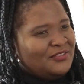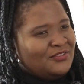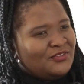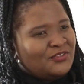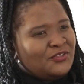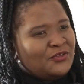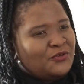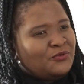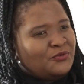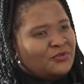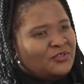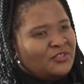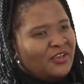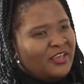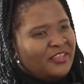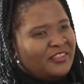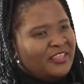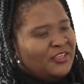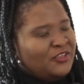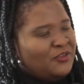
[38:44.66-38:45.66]
So
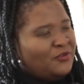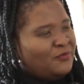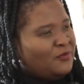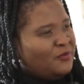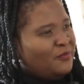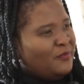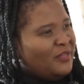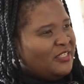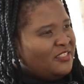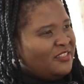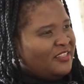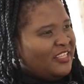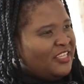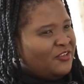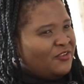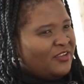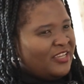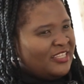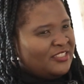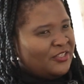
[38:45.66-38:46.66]
I think you mentioned that
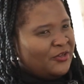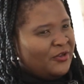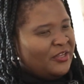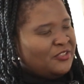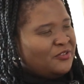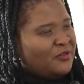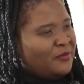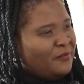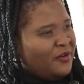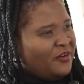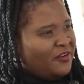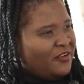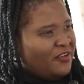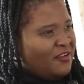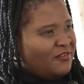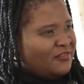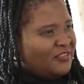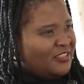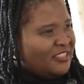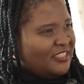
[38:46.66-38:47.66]
you guys are going to America
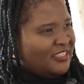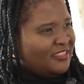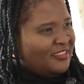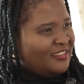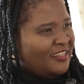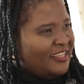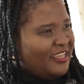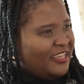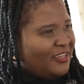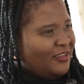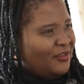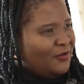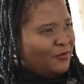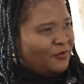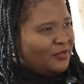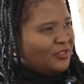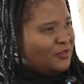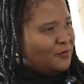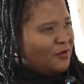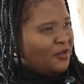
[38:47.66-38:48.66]
after this. Like,
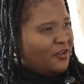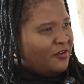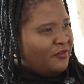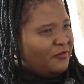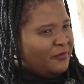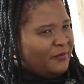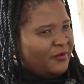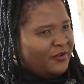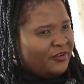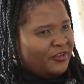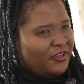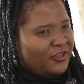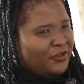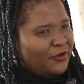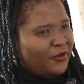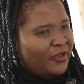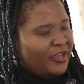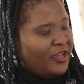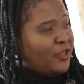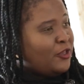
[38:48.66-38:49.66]
which part of America are you
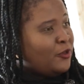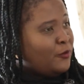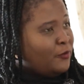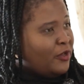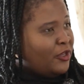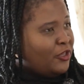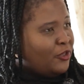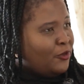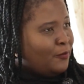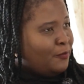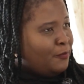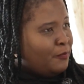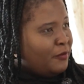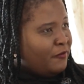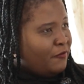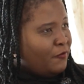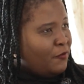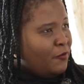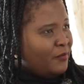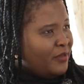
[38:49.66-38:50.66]
going? Are you
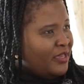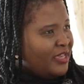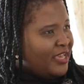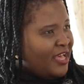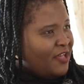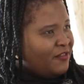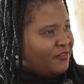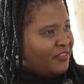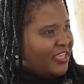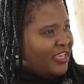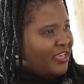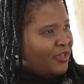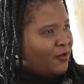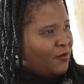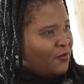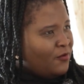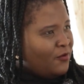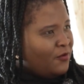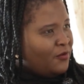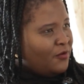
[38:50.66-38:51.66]
performing out there
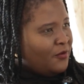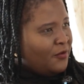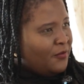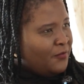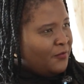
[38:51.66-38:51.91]
or?